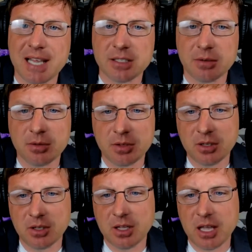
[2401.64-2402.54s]
sent
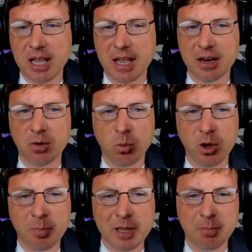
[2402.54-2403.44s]
and
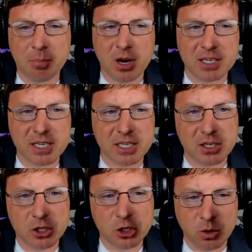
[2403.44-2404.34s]
will be
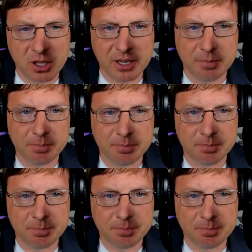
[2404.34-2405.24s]
processed shortly.
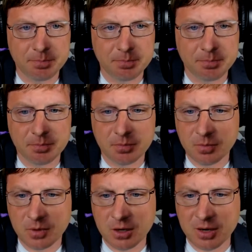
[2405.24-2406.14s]

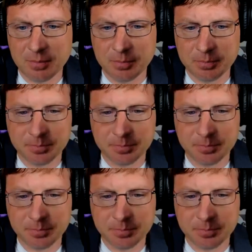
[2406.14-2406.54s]
All right.